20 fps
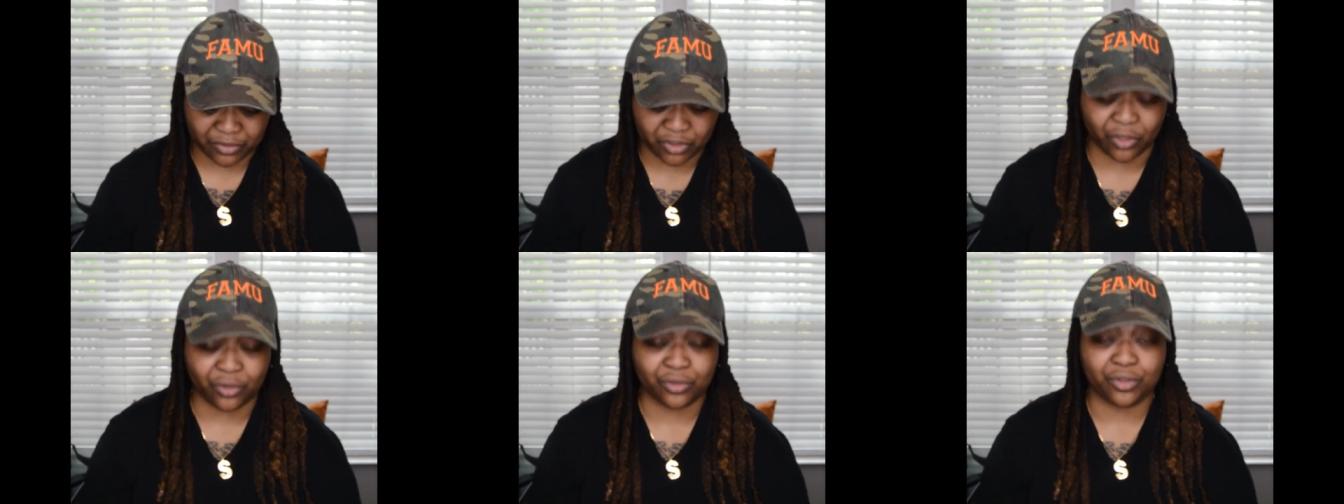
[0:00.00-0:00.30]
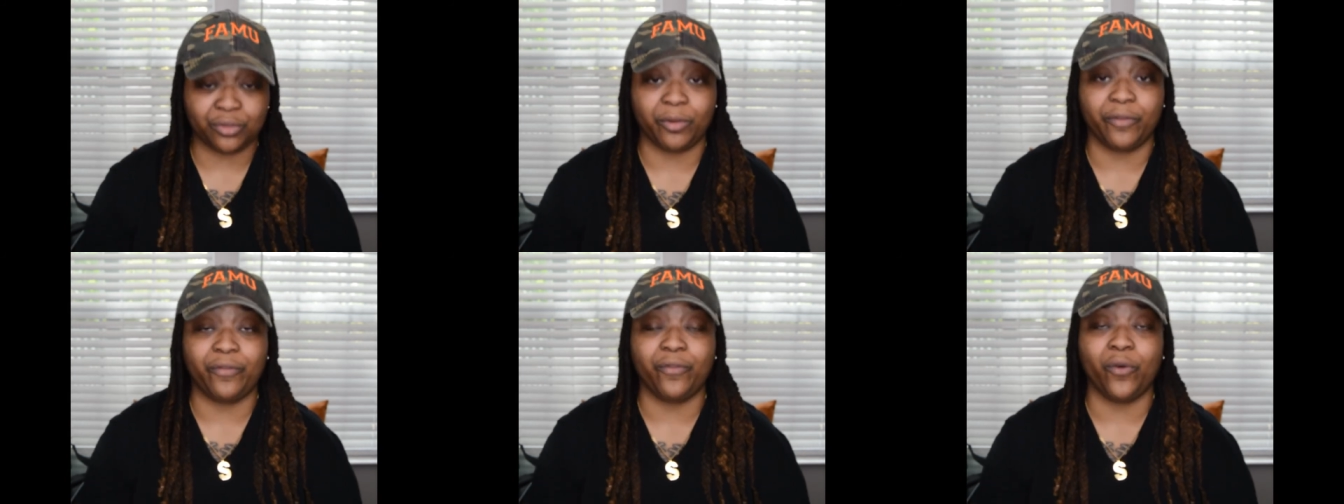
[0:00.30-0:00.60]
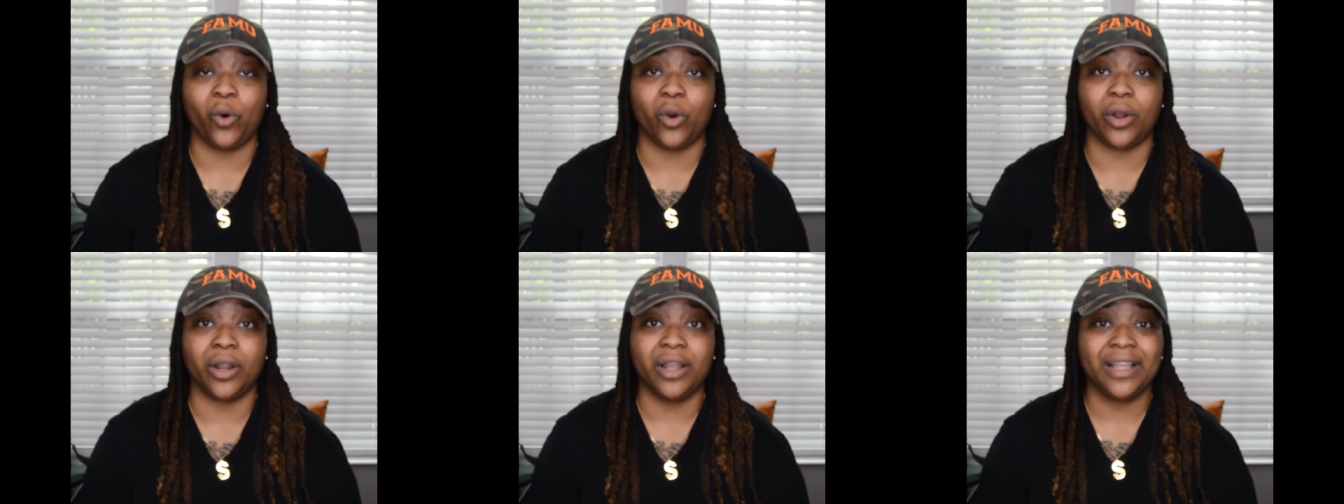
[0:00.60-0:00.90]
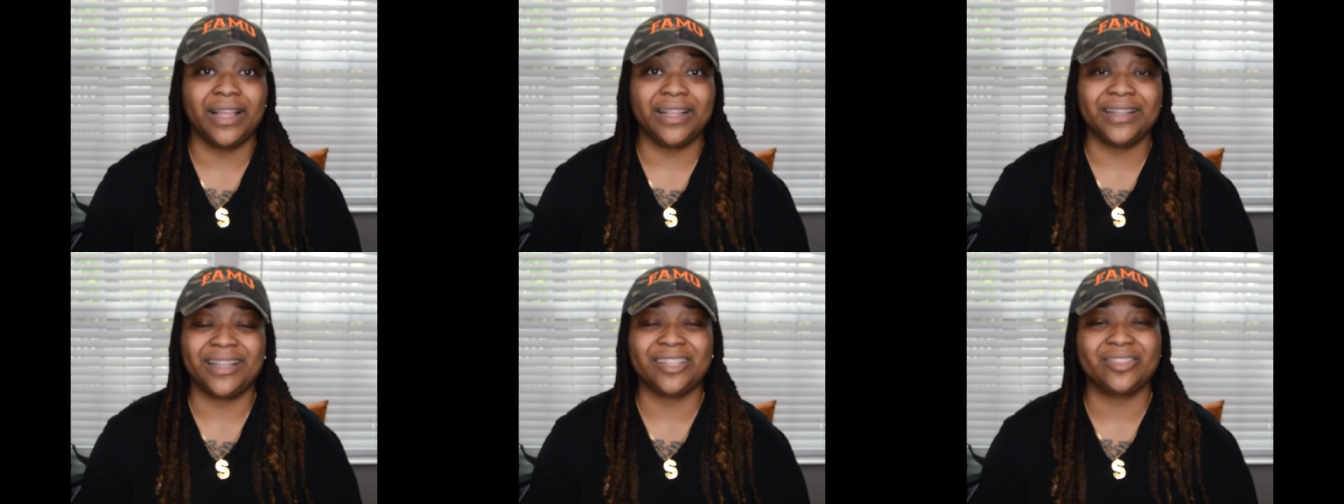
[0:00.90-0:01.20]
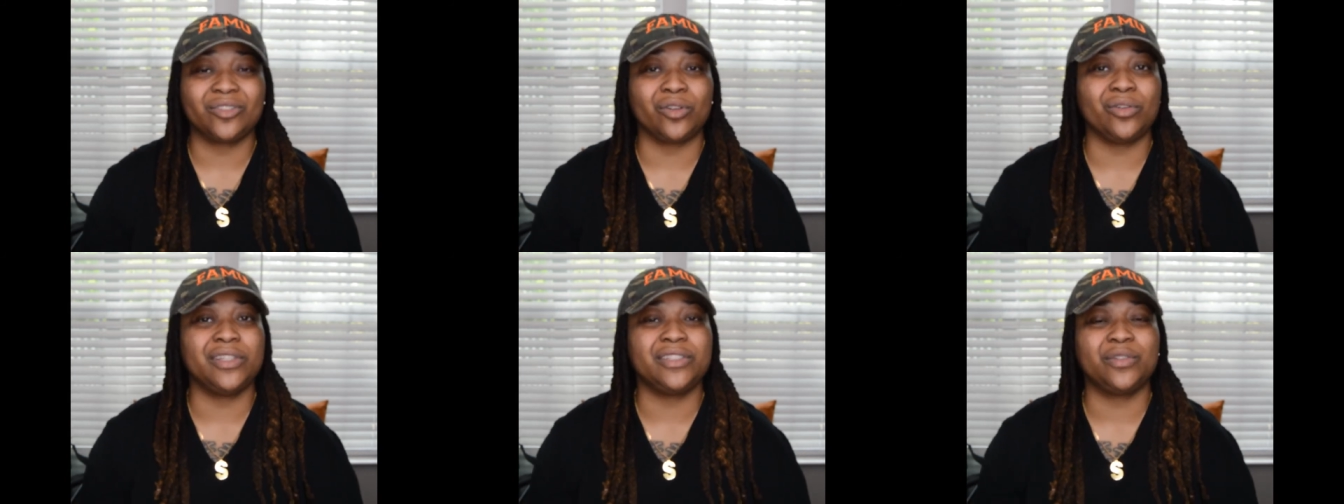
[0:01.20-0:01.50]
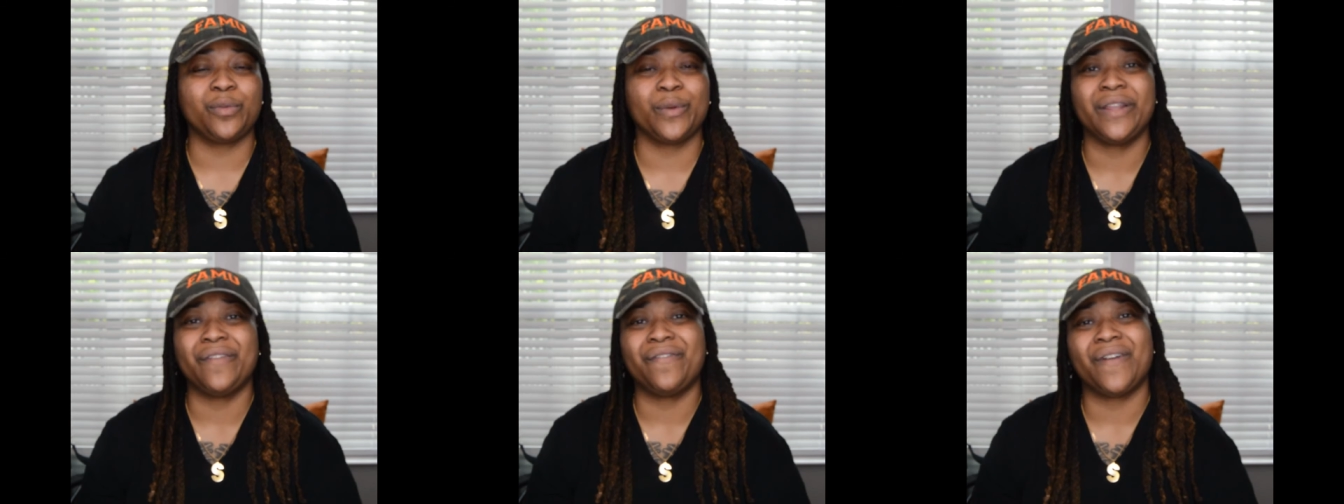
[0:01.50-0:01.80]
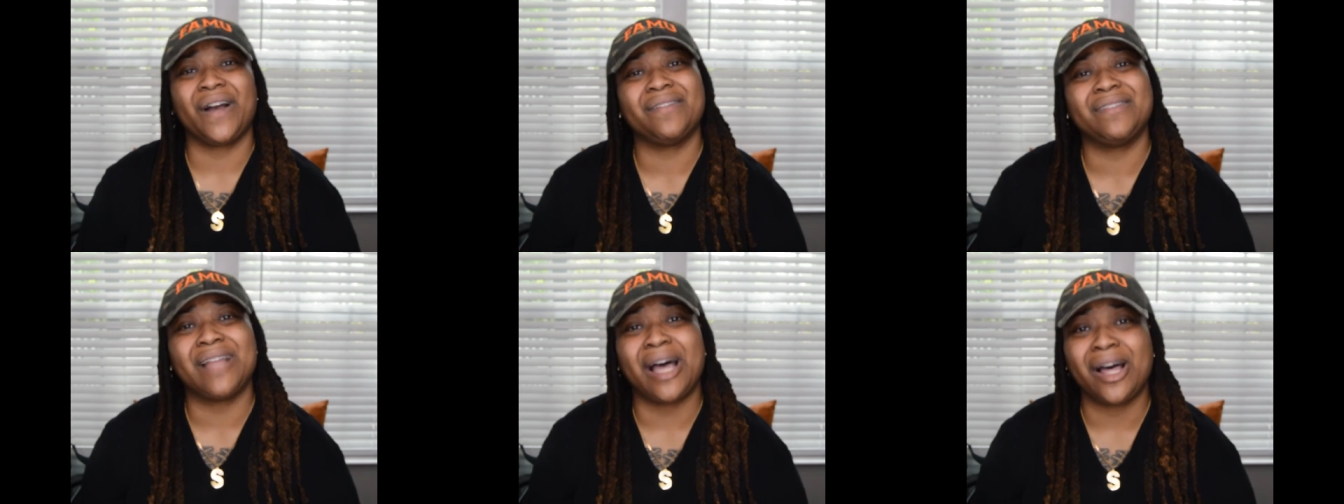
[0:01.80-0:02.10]
shown you before, that's only
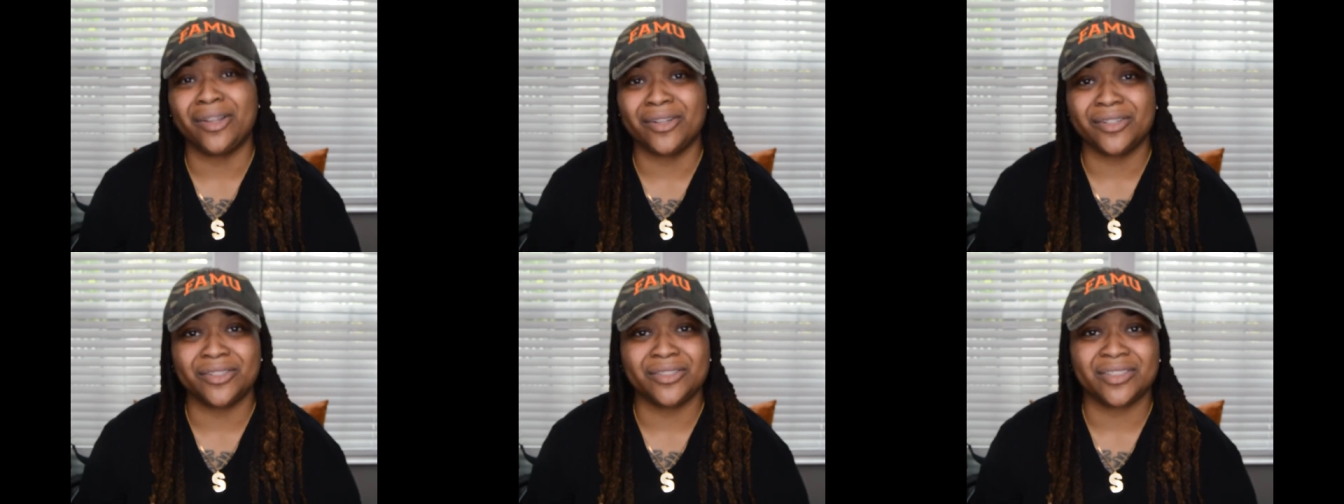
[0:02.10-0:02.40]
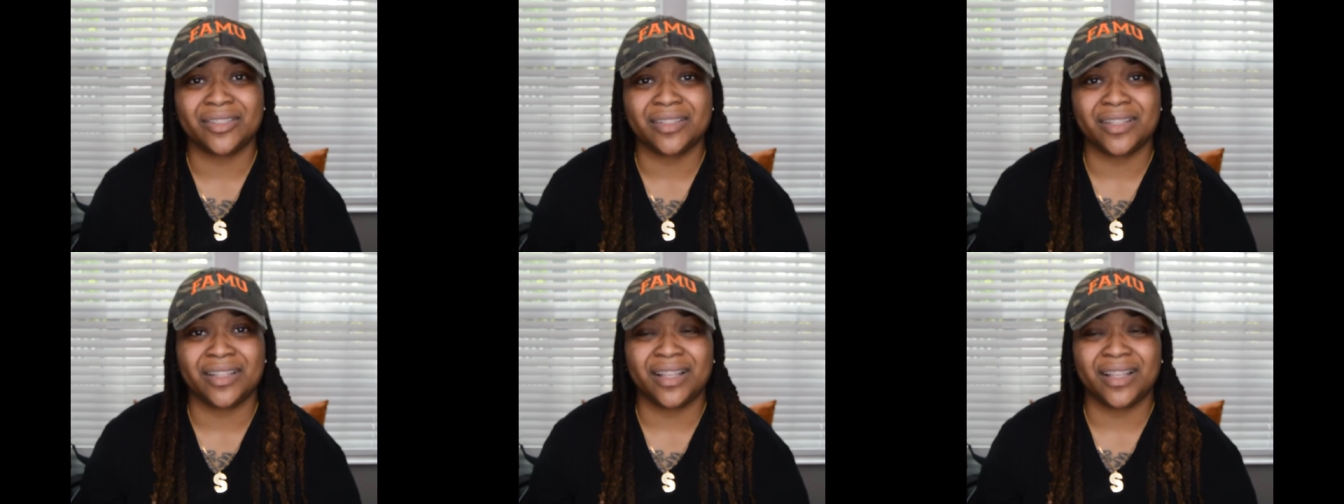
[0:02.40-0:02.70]
$25.